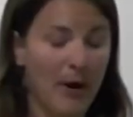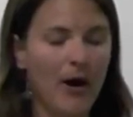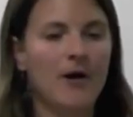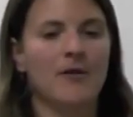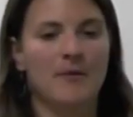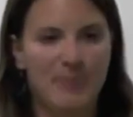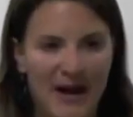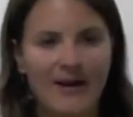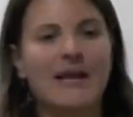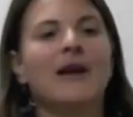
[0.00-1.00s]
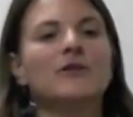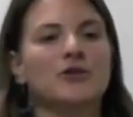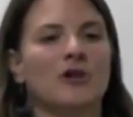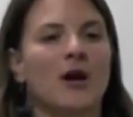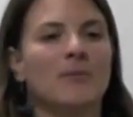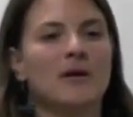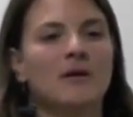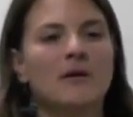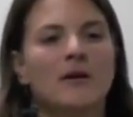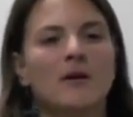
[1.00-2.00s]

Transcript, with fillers: part, the perinatal trauma.